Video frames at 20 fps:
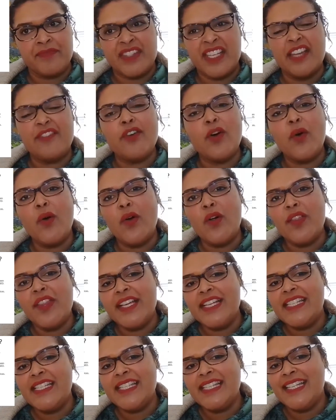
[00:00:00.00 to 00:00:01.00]
if all
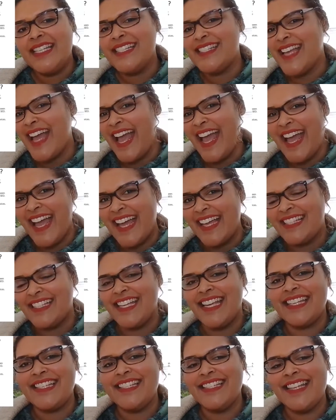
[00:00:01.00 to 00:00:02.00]
they see is ads,
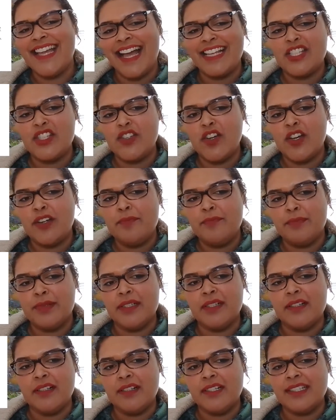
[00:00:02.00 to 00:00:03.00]
it does not
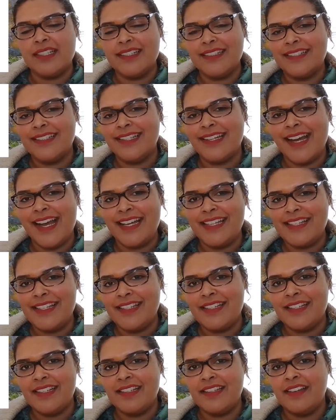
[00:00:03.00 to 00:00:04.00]
build
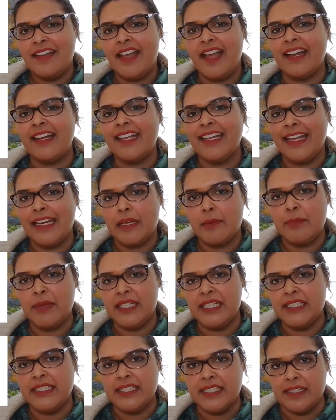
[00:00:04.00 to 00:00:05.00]
trust and
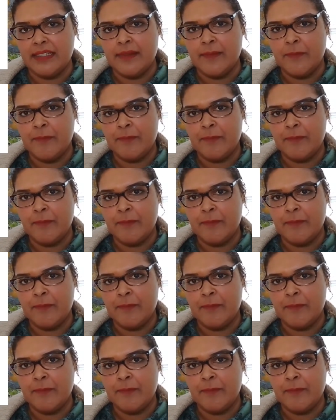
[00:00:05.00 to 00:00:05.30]
credibility.